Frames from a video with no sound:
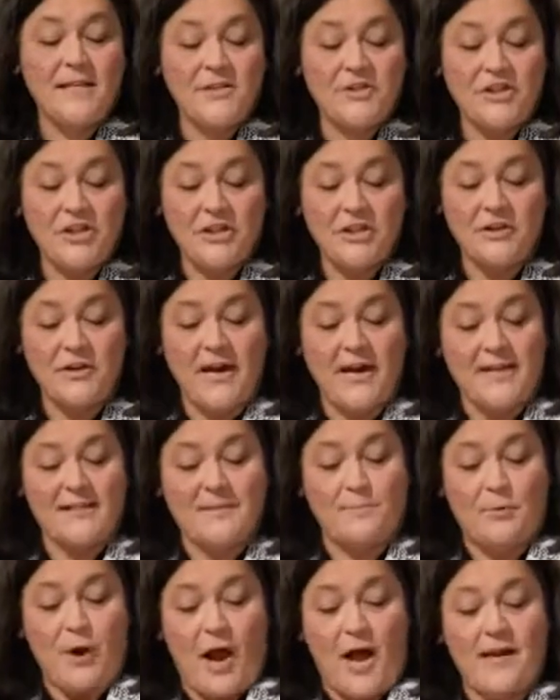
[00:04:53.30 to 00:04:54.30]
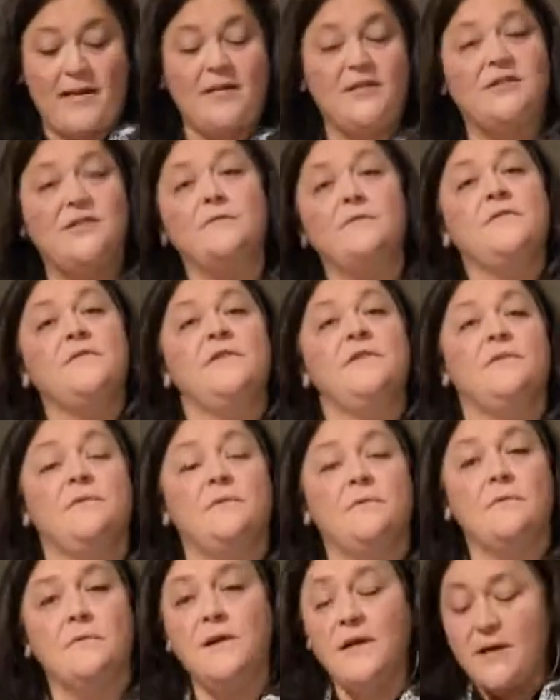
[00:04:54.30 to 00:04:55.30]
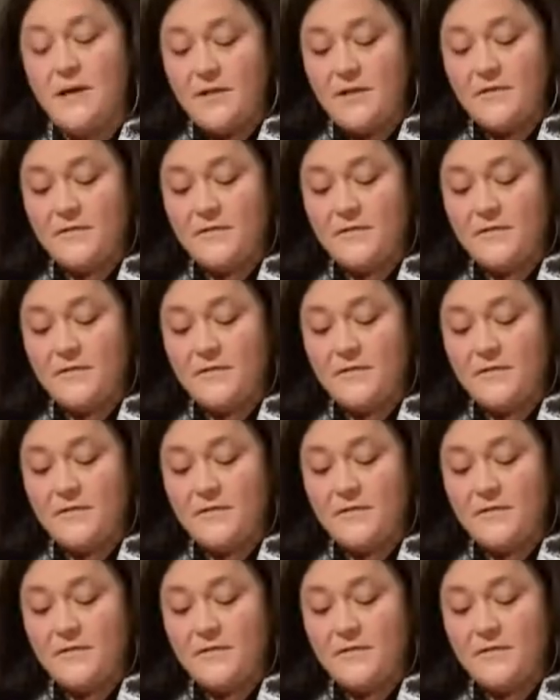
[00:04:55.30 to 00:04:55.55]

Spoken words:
This year has brought into view